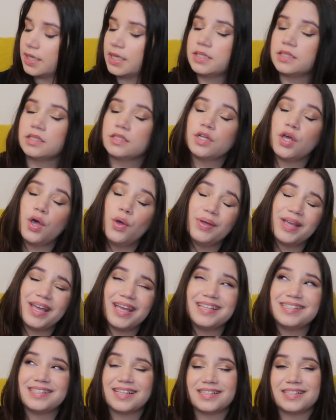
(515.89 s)
It's an
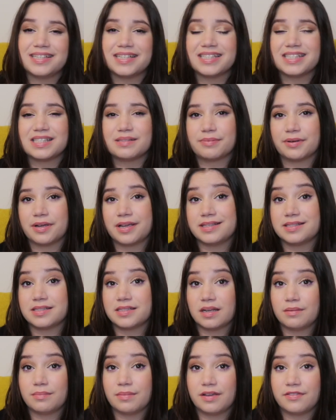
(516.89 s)
okay setting spray, it's
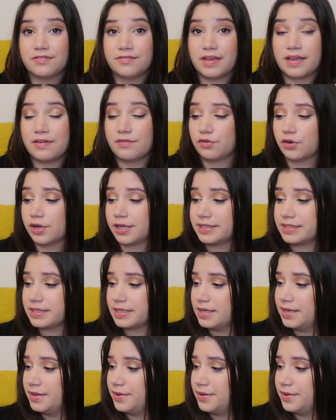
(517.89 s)
not my favorite.